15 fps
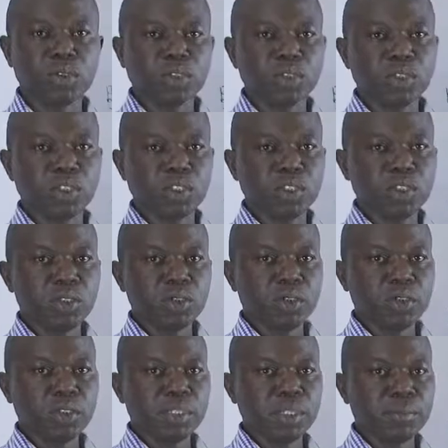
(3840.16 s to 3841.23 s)
continue
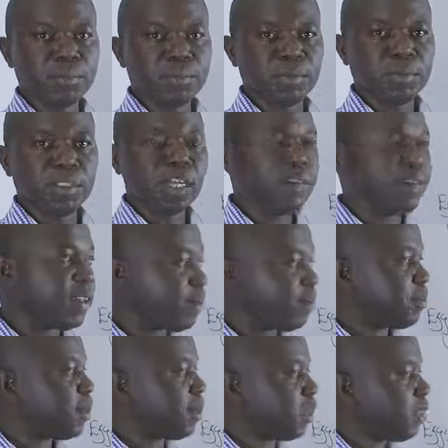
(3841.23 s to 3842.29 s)
on them, which are very
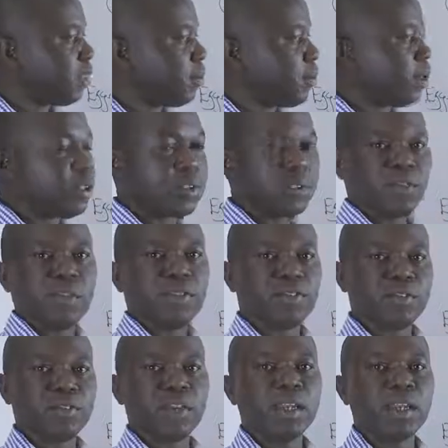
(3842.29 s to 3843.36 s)
important, because we have
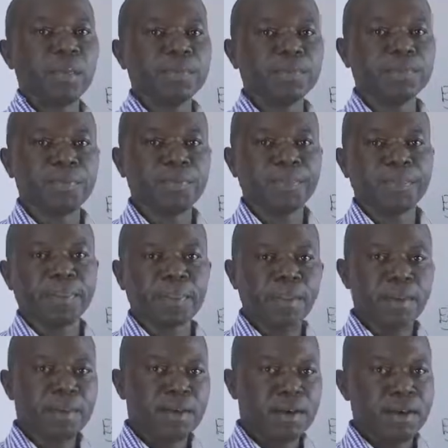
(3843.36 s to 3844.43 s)
to find out
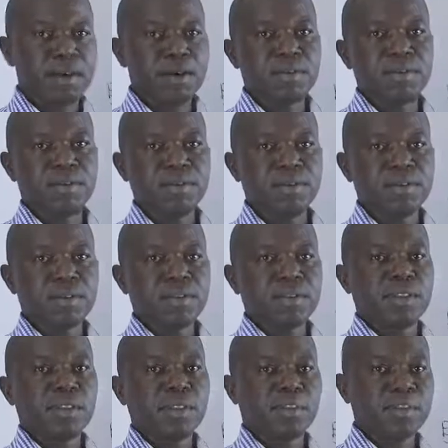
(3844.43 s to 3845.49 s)
how
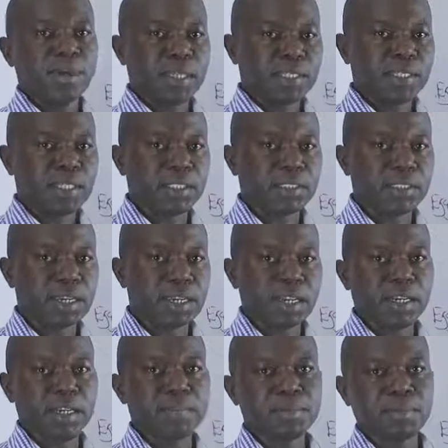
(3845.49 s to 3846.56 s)
the parasites are
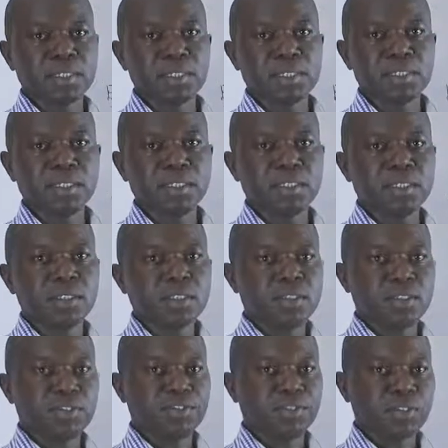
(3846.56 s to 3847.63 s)
adapted
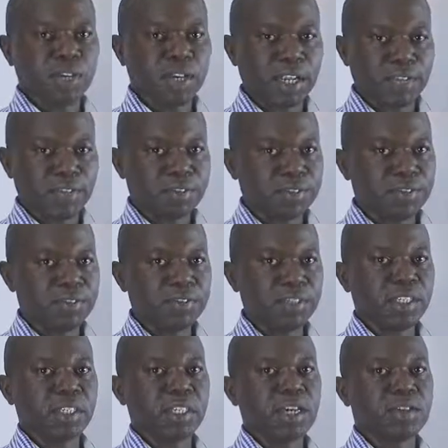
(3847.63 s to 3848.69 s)
for life
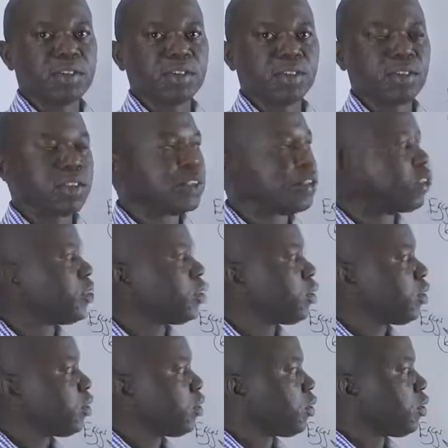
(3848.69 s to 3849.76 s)
in a host.
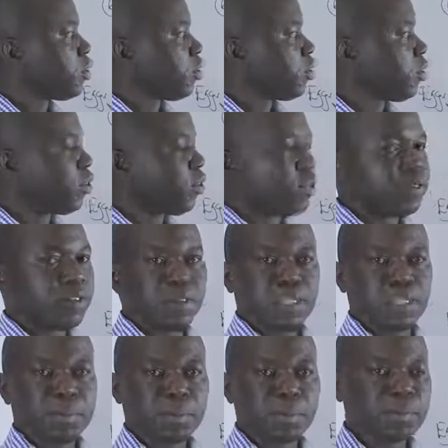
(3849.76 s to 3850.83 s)
So for
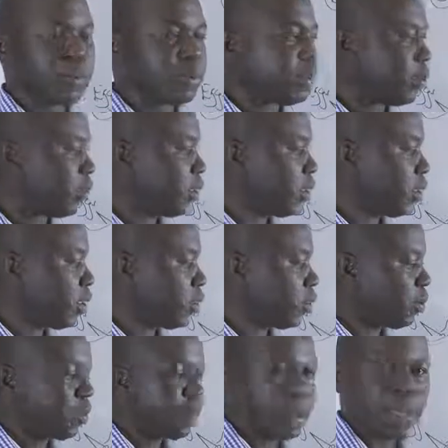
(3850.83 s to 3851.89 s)
that purpose, we shall
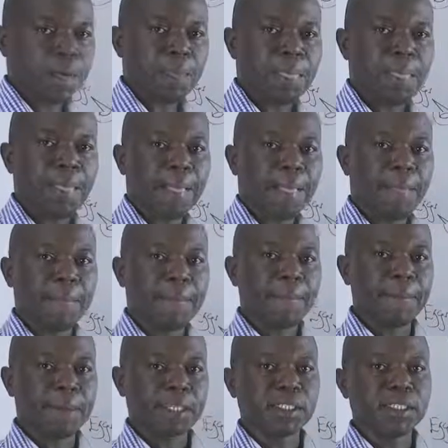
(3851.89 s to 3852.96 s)
stop here.
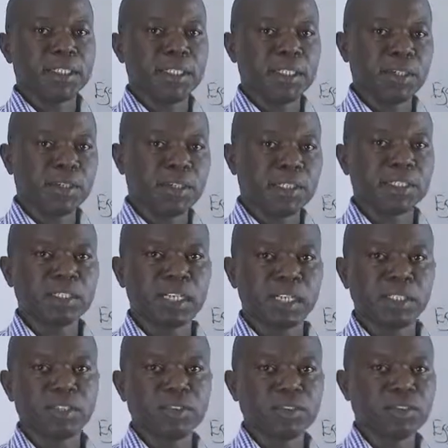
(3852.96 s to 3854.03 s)
But in our next
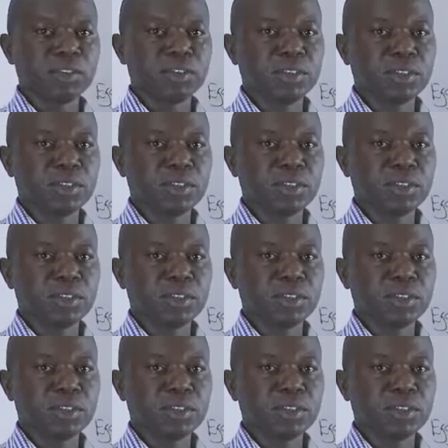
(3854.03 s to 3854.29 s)
lesson,